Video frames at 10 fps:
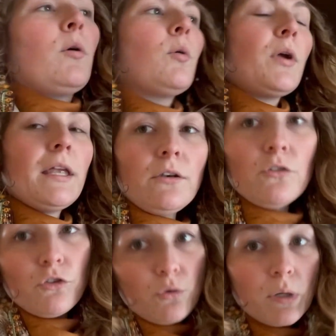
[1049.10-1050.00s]

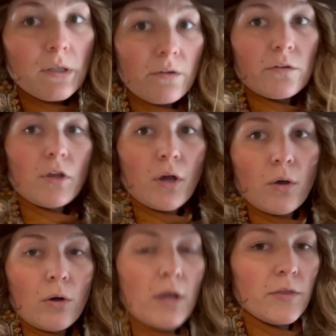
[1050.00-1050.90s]
In doing
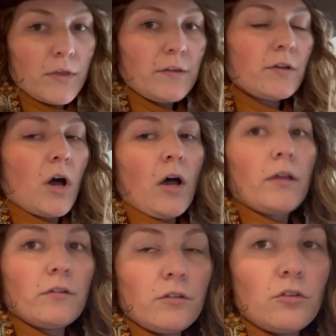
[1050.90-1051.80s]
so, this
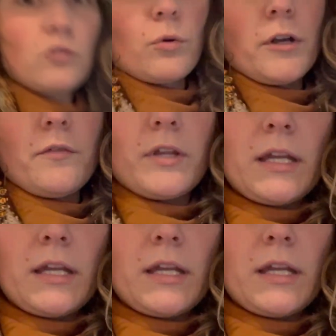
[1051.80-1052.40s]
caused sort of an